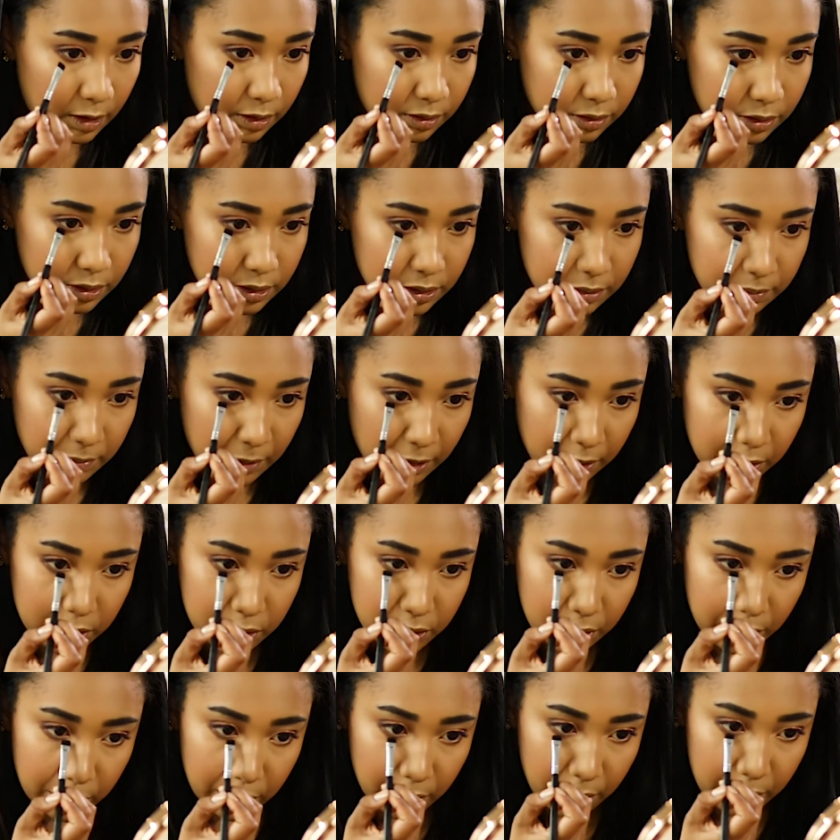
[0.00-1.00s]
And just make
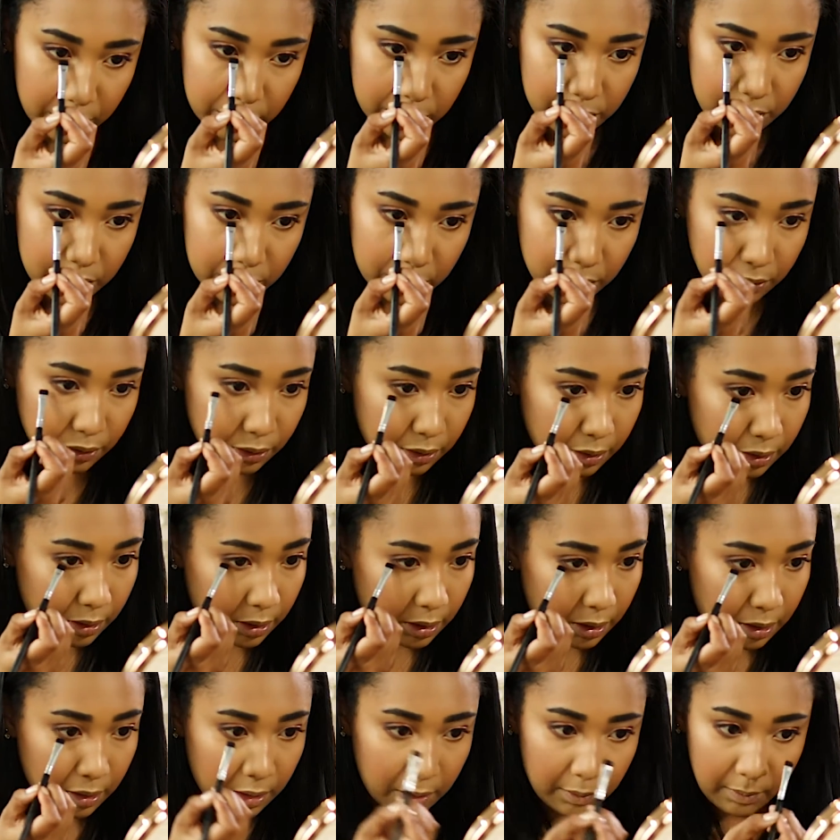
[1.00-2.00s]
sure those two
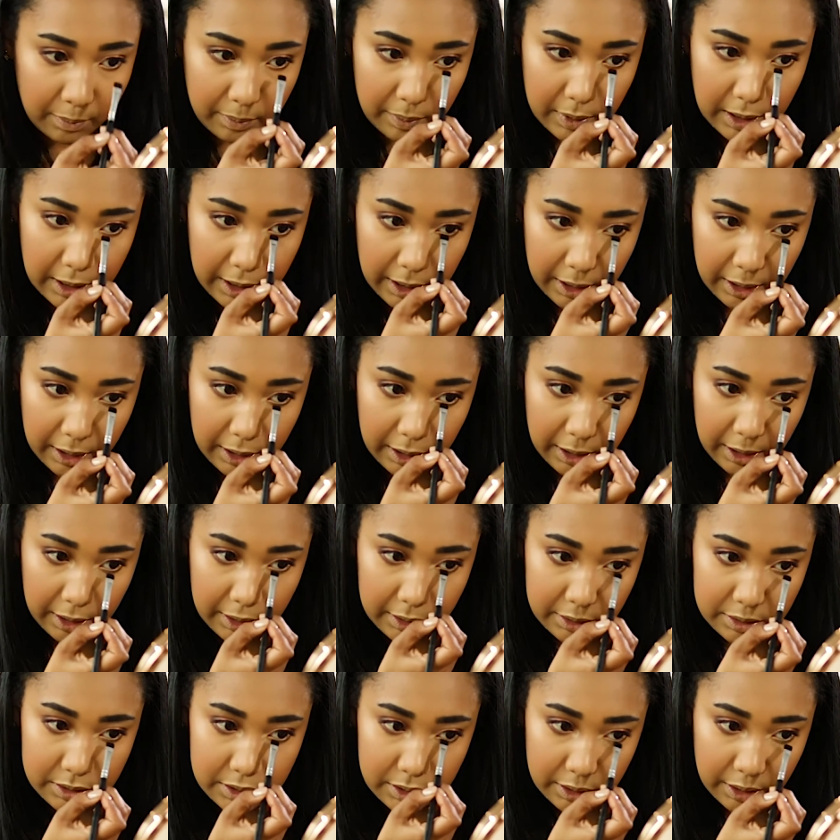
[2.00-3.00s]
blend
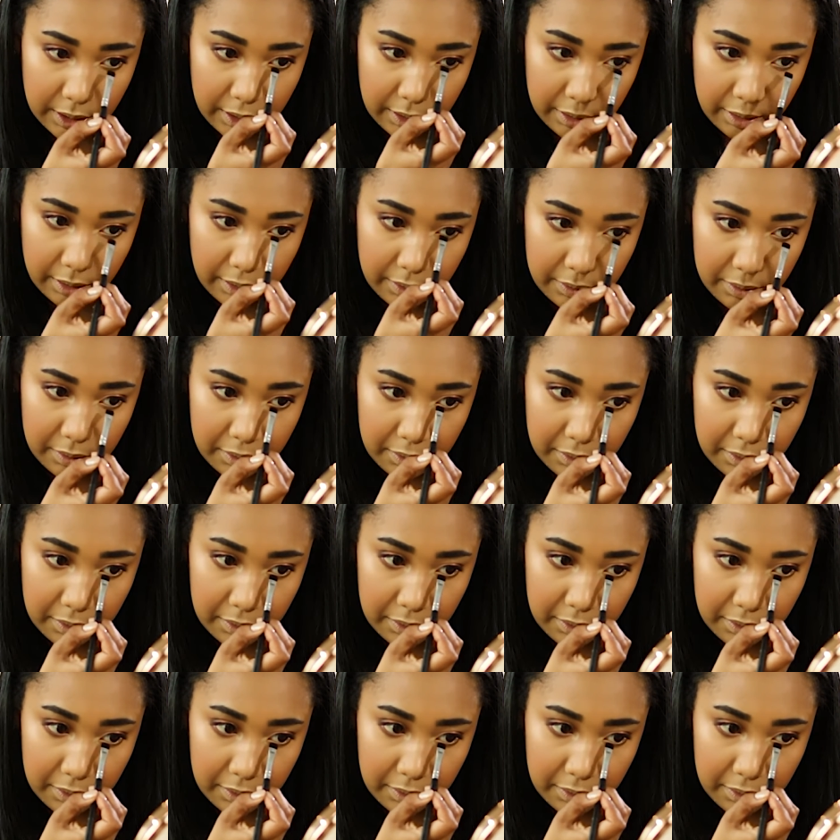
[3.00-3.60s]
in together.